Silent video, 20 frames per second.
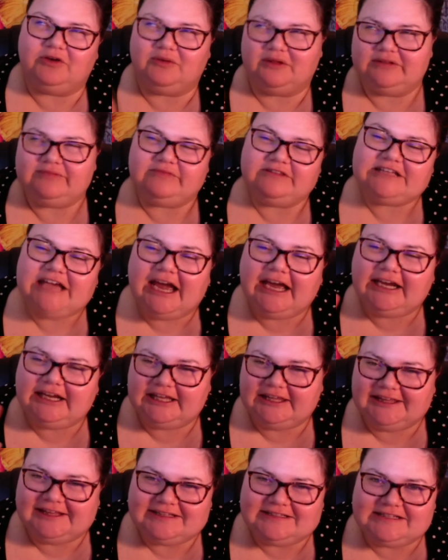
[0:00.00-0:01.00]
Well,
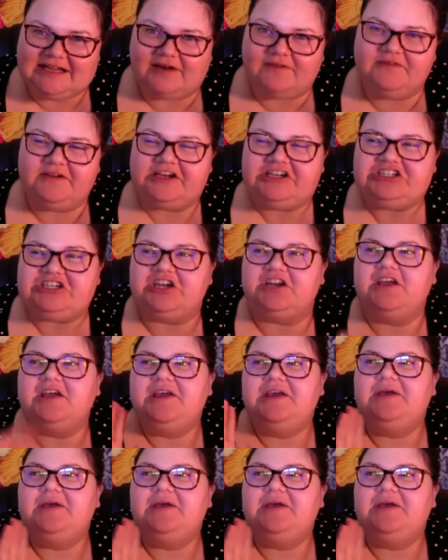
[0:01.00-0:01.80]
technically it's nonfiction,